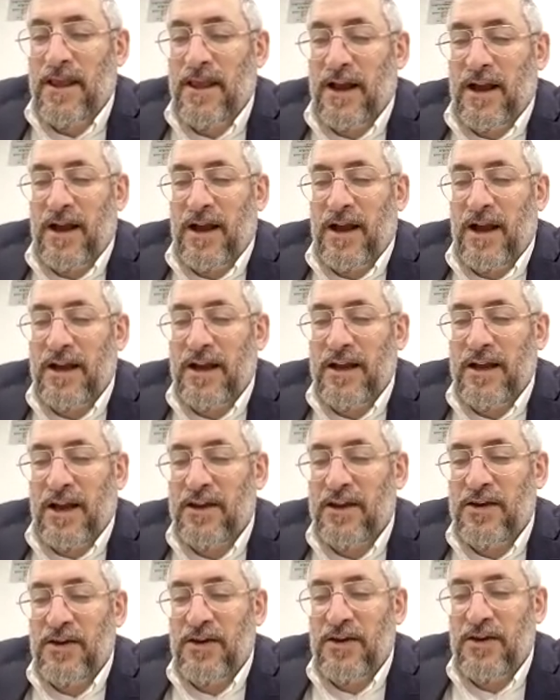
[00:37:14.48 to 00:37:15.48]

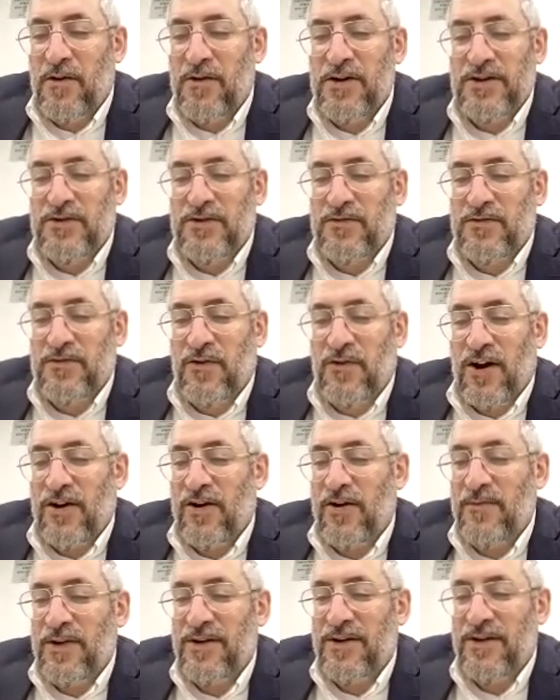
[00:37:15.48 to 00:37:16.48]
You always ride
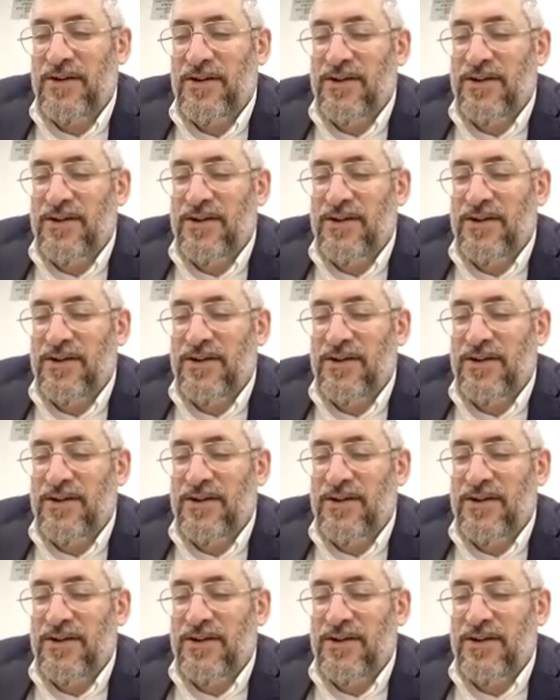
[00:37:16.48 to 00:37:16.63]
on me.